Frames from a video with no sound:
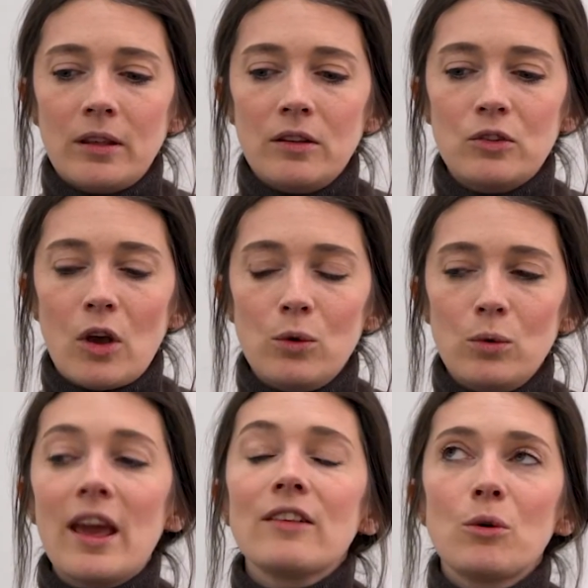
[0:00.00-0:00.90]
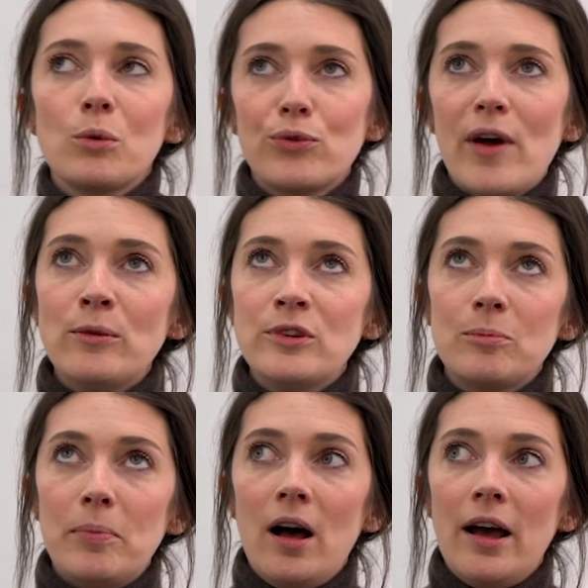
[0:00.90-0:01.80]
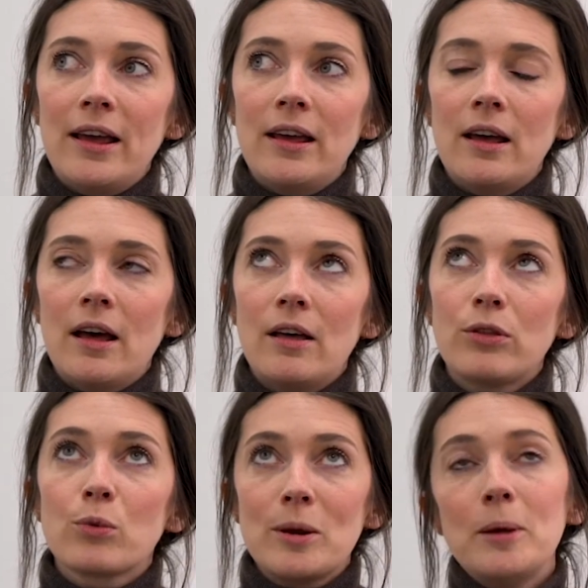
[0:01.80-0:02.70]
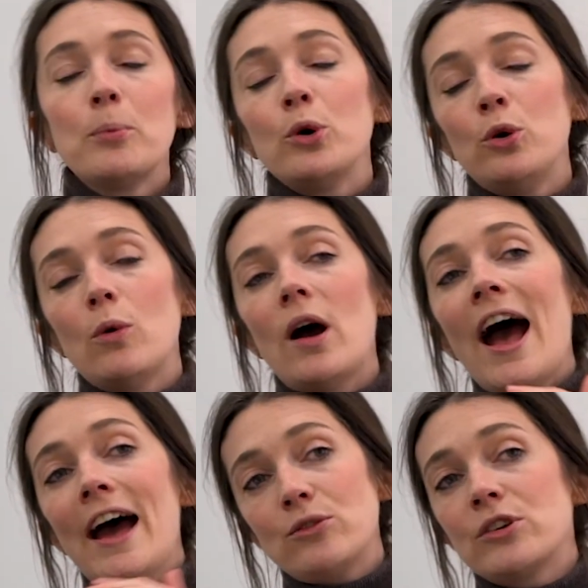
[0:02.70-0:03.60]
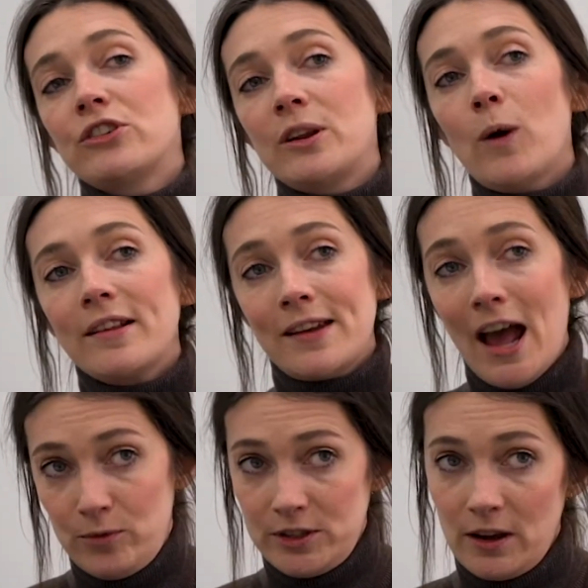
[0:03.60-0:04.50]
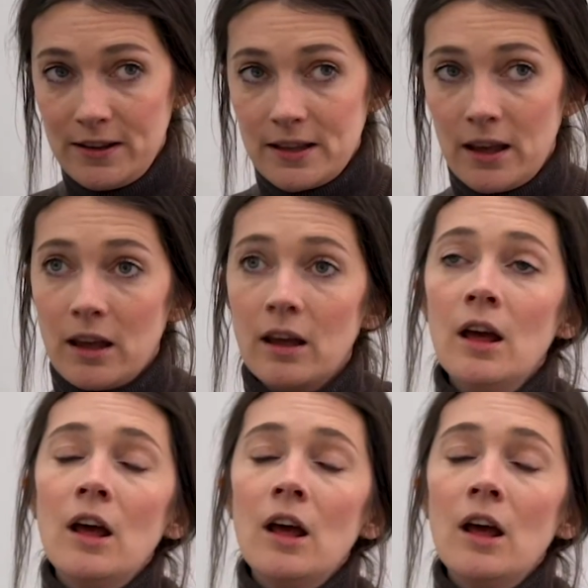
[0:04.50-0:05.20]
So it was founded by 3 people who had originally worked in advertising